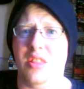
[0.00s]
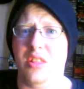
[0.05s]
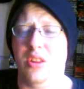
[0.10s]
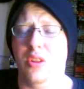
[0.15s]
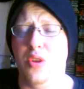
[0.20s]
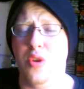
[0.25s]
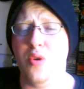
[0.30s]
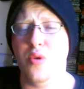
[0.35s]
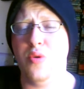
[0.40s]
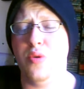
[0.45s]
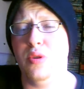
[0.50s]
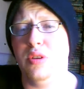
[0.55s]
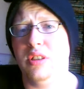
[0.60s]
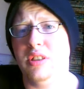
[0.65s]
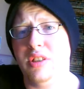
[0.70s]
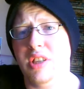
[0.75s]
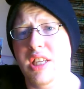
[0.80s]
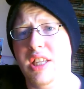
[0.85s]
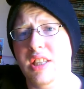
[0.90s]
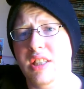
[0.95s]

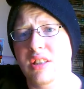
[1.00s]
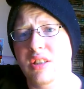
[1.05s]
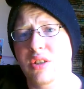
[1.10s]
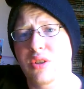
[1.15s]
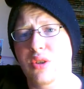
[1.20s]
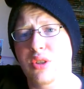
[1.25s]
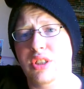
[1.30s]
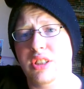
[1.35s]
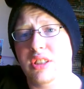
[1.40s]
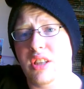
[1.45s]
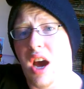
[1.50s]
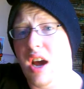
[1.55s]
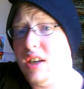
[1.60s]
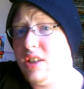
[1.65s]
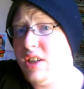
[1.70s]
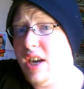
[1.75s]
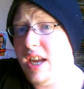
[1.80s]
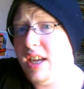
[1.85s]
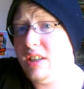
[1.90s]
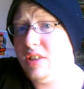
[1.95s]
the new Star
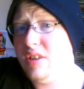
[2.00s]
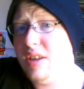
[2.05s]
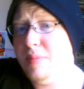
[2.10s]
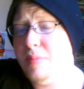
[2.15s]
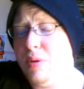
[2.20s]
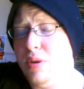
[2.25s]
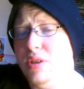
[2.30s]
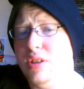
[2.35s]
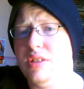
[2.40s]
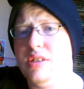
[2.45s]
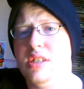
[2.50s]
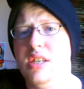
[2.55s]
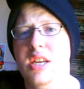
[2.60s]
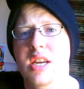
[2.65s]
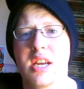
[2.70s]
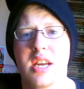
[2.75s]
Trek reboots.